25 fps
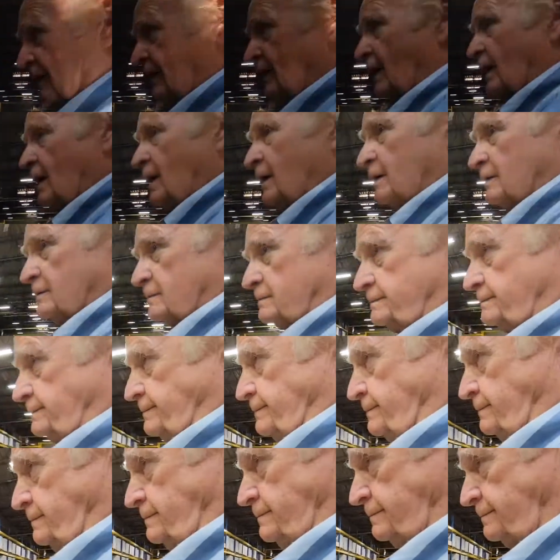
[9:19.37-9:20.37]
let them
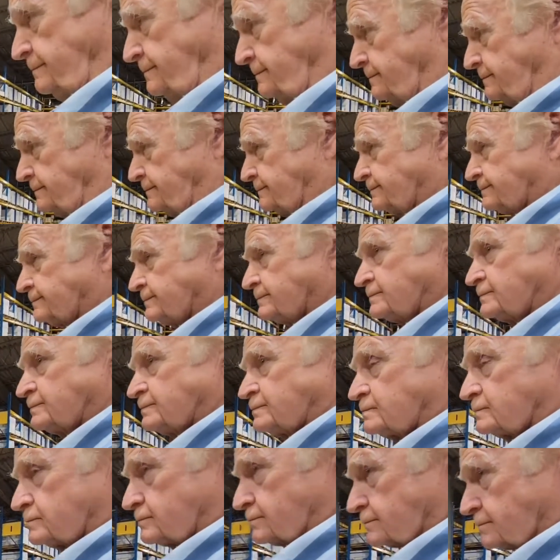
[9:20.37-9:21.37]
play the radio at the
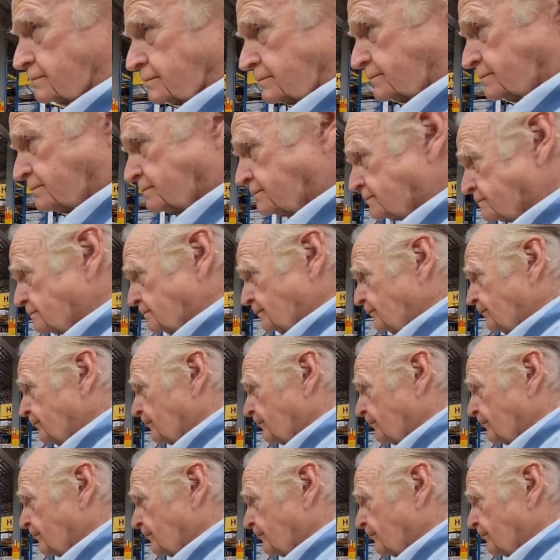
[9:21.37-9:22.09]
volume they want.